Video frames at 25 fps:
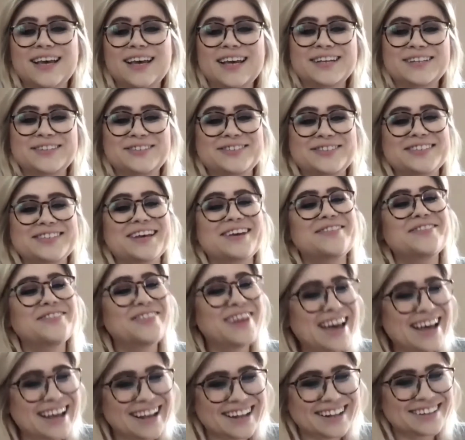She's like,
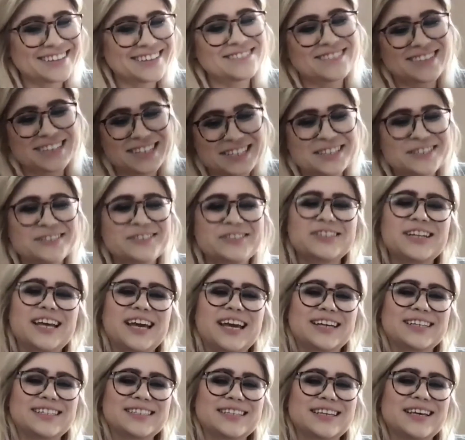well, funny you should
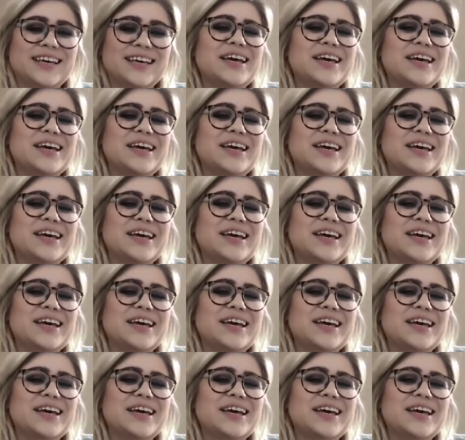ask.